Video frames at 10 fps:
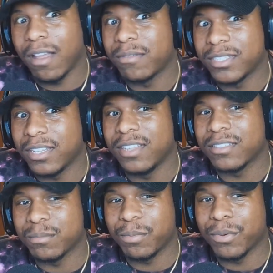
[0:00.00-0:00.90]
I've seen
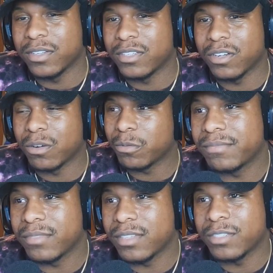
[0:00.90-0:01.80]
some pretty terrible. Movies.
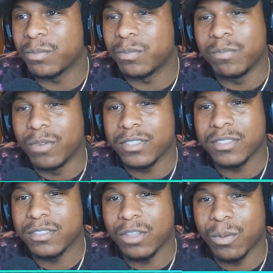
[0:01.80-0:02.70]
This
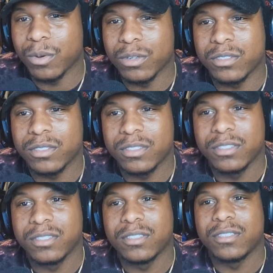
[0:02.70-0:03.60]
wasn't the worst.
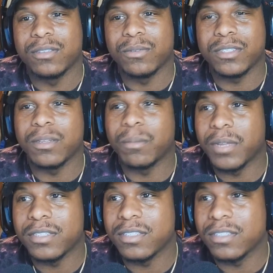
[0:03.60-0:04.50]
Wasn't the best.
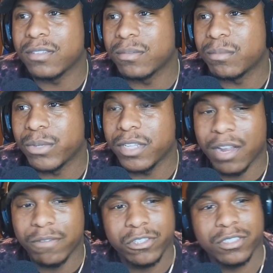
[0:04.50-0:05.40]
Pretty
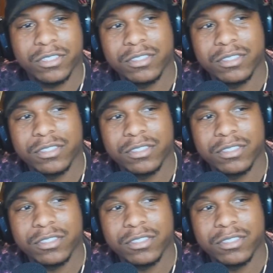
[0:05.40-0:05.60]
average.